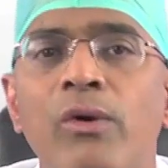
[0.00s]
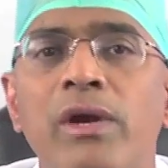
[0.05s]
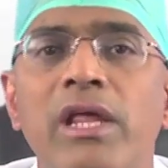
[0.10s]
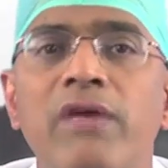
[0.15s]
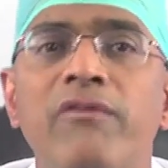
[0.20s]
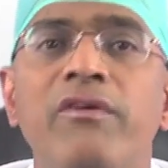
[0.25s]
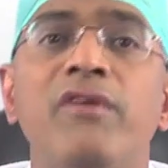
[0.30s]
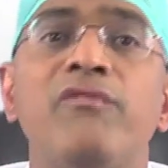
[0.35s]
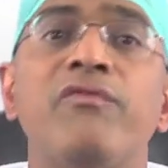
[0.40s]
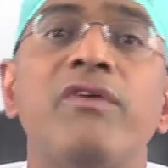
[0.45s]

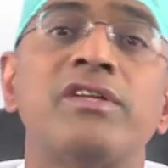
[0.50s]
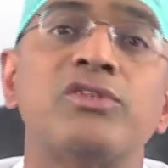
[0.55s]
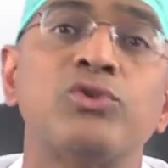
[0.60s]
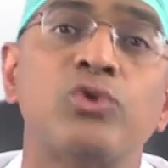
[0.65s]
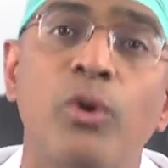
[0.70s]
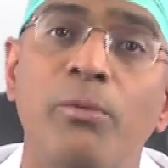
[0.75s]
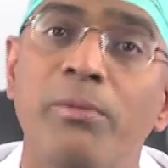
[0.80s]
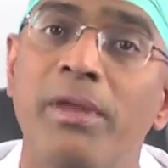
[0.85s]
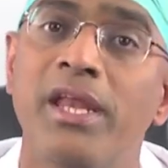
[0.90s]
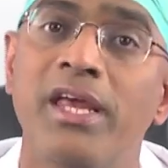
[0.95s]
living for
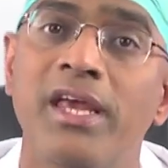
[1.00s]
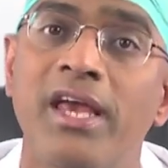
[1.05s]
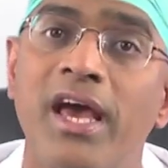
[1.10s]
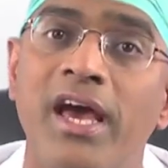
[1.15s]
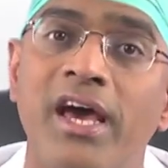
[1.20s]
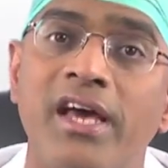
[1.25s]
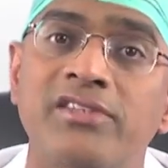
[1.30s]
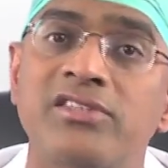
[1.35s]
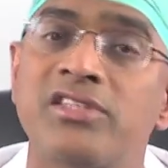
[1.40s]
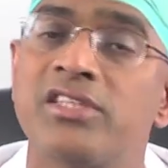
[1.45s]
so many
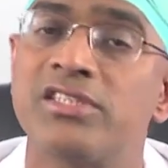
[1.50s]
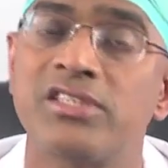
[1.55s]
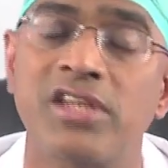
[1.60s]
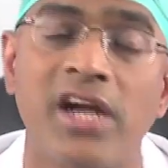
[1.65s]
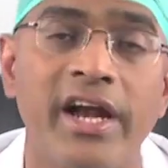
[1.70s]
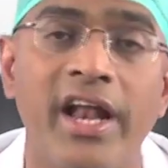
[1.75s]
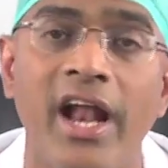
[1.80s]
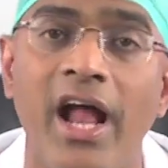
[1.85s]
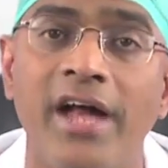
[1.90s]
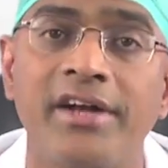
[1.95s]
years is
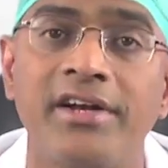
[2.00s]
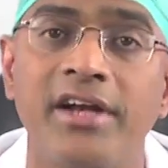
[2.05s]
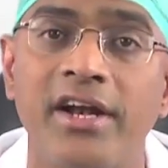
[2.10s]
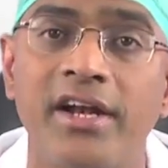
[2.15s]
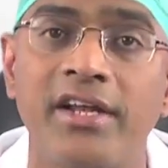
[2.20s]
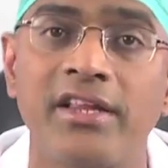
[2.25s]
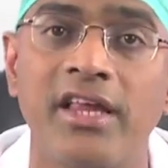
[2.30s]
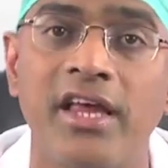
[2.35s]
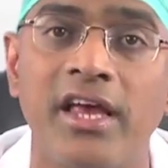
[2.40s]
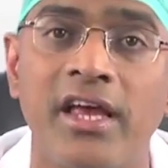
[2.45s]
not an
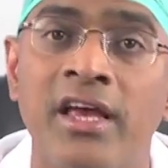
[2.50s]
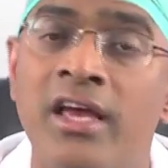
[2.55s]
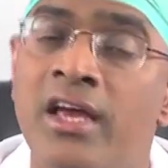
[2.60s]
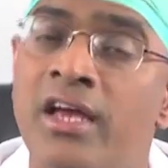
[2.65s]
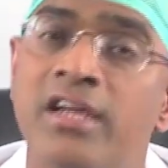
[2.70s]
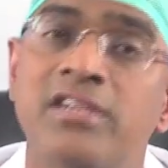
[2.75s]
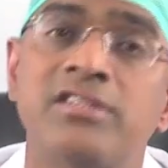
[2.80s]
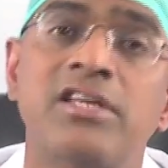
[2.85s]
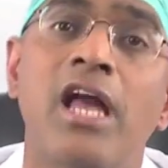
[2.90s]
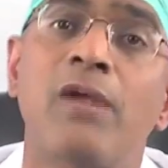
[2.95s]
ordinary thing.
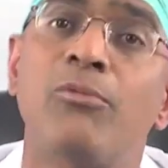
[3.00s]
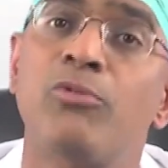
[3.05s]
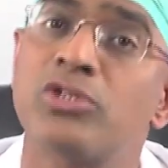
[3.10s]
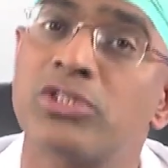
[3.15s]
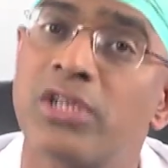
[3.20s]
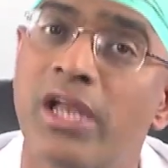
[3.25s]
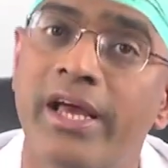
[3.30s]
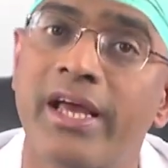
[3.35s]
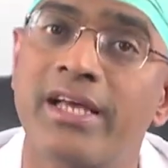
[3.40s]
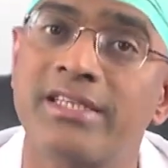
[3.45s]
It's
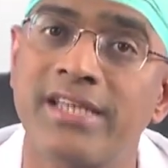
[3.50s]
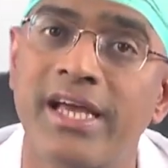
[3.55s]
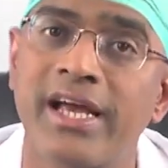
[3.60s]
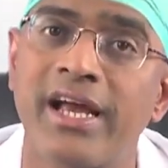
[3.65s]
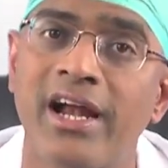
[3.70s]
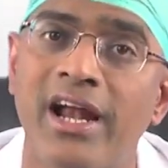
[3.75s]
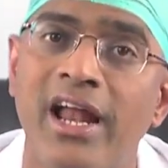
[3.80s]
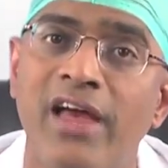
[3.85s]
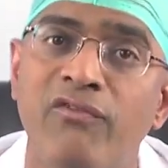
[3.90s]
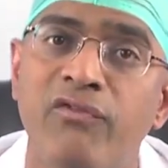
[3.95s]
almost like a
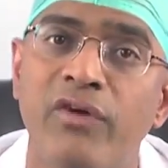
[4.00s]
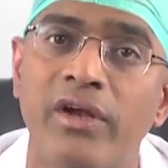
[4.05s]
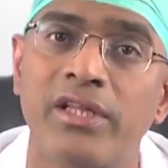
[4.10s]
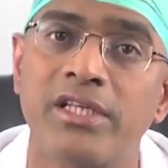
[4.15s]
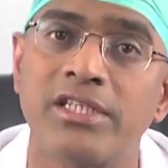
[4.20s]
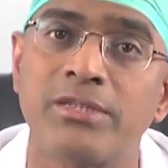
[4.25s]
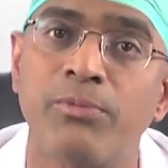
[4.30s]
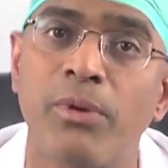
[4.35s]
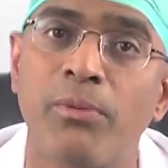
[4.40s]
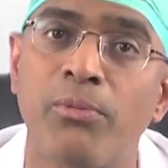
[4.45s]
second life for
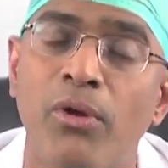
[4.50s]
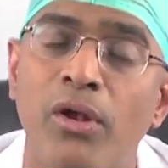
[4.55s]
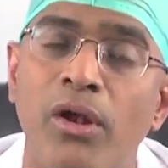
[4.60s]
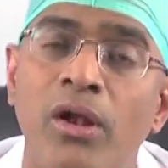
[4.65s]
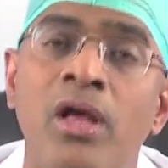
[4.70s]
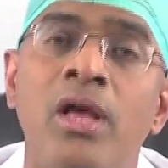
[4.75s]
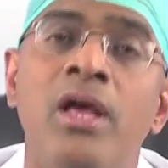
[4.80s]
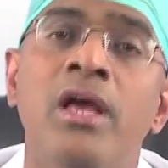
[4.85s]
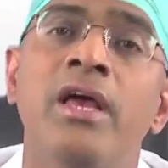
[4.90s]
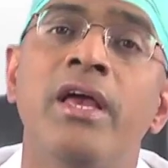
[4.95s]
these people.
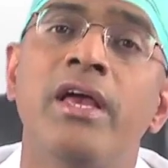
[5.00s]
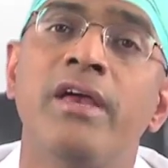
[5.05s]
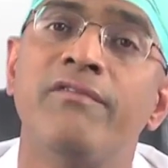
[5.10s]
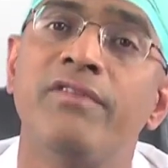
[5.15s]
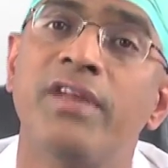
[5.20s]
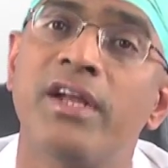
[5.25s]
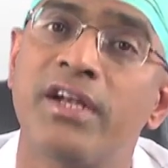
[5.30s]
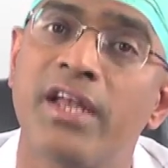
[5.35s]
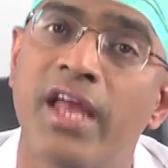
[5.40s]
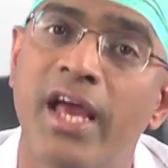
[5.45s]
If
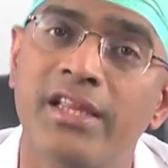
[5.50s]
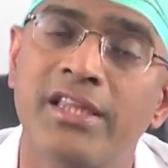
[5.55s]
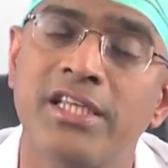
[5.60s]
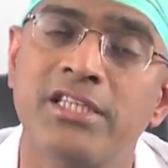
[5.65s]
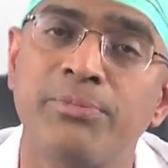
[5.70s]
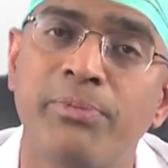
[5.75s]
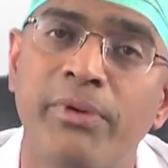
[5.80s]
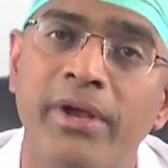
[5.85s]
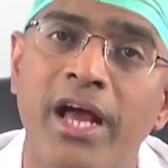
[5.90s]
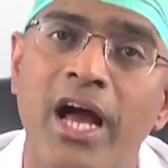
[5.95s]
they take
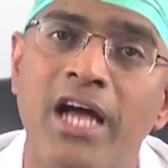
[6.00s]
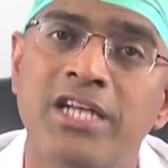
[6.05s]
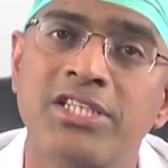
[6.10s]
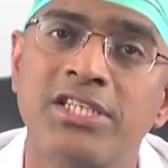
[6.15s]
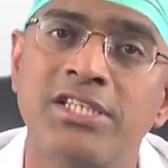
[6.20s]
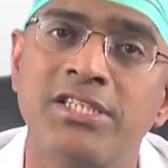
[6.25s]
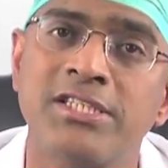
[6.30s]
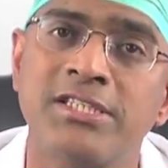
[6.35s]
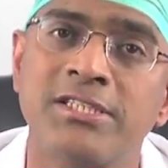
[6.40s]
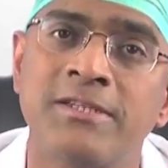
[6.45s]
these
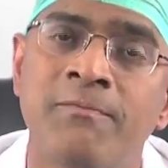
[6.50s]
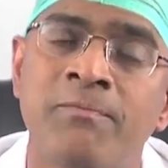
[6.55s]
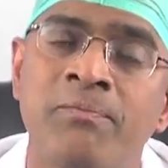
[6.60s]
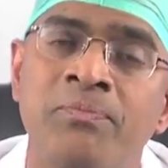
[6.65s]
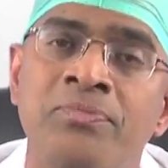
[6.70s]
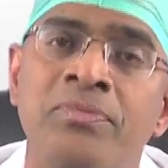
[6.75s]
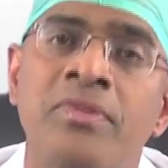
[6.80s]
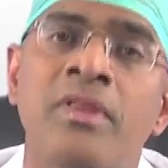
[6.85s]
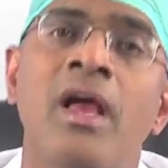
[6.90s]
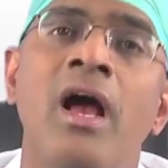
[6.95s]
precautions,
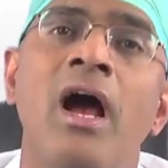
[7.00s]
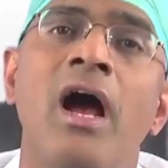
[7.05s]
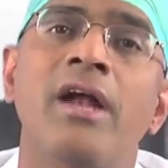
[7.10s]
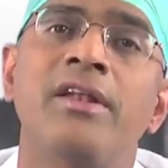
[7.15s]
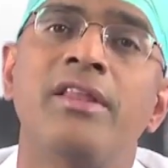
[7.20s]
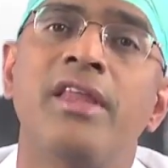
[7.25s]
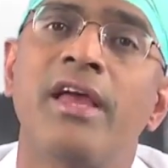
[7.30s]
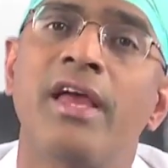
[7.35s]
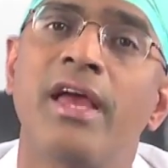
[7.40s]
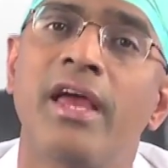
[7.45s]

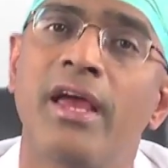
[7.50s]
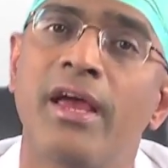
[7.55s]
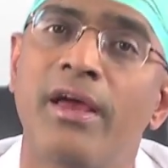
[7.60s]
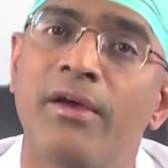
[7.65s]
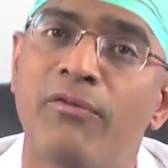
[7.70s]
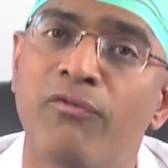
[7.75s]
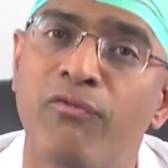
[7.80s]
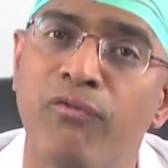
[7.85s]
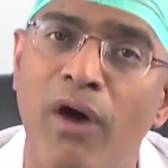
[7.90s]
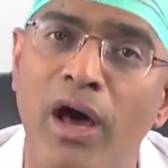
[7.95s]
and
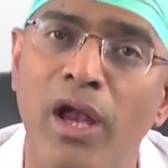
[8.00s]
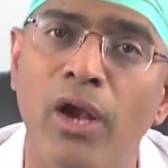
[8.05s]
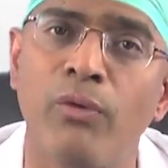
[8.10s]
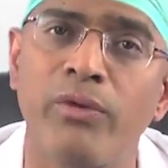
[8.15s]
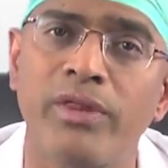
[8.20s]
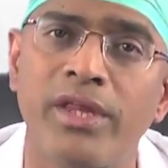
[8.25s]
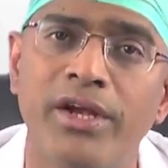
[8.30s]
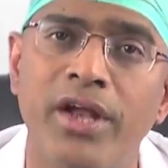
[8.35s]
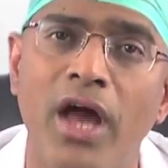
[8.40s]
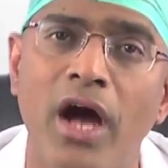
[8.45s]
they follow
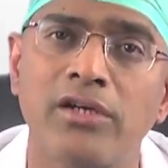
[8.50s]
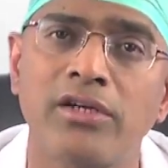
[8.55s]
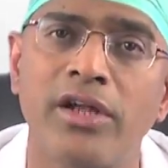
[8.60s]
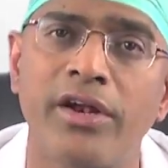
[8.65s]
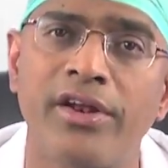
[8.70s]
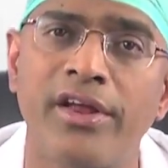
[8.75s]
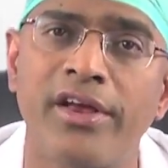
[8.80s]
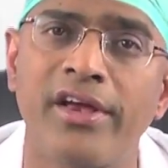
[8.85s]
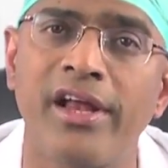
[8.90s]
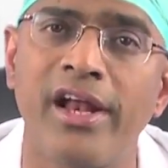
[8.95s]
with the doctor
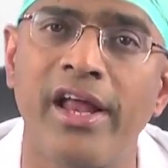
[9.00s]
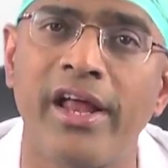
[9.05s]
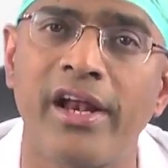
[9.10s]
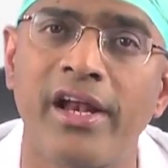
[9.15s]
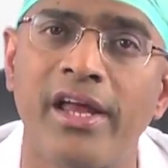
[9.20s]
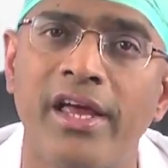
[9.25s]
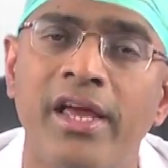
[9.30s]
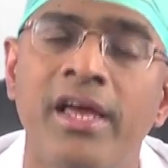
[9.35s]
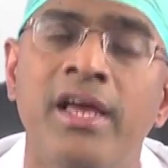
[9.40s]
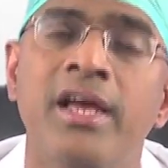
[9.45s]

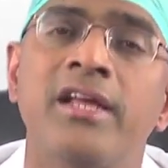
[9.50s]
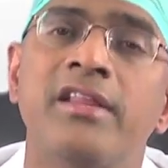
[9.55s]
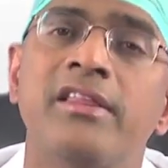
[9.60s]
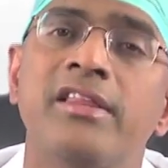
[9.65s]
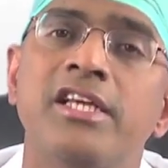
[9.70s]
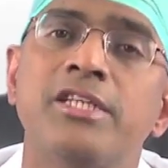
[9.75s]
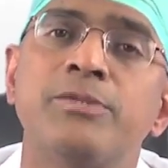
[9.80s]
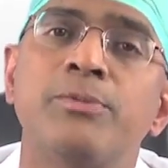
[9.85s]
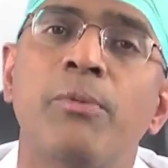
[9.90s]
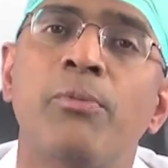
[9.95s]
regularly,
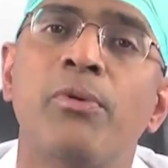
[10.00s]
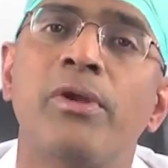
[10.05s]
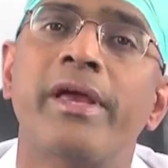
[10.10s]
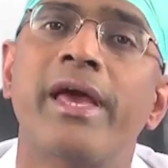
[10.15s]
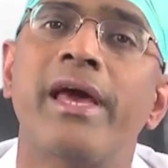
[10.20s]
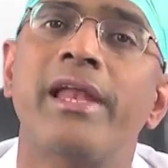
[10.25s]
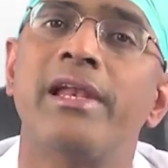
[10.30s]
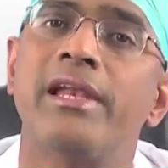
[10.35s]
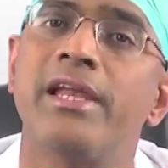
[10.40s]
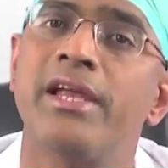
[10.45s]
these people
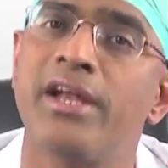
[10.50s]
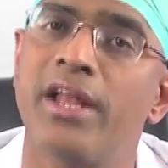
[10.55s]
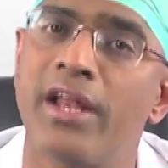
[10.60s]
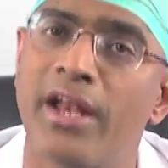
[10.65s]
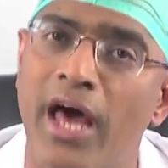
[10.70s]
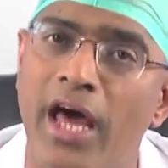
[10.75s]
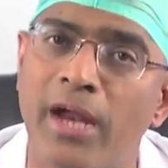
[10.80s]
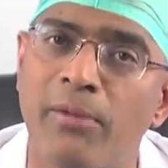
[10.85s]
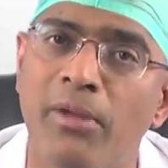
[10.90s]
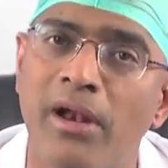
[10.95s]
can lead a
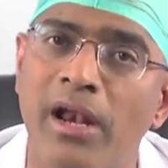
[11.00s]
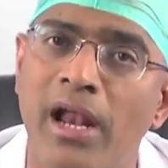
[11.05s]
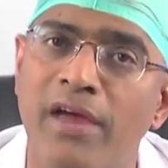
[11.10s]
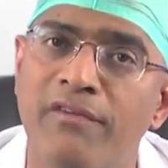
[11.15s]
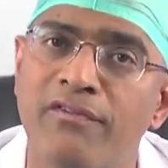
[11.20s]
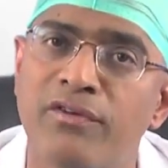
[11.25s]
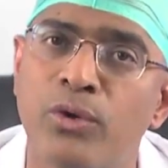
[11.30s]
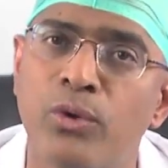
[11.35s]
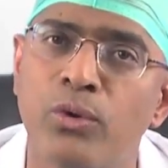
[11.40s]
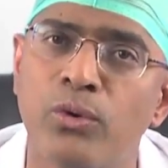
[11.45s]
normal
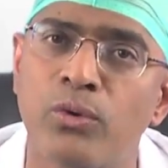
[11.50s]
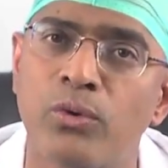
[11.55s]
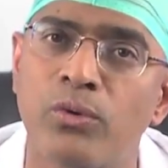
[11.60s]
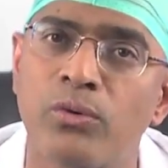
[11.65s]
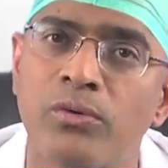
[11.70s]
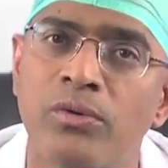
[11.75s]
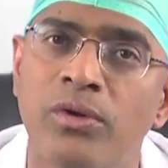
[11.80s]
life too.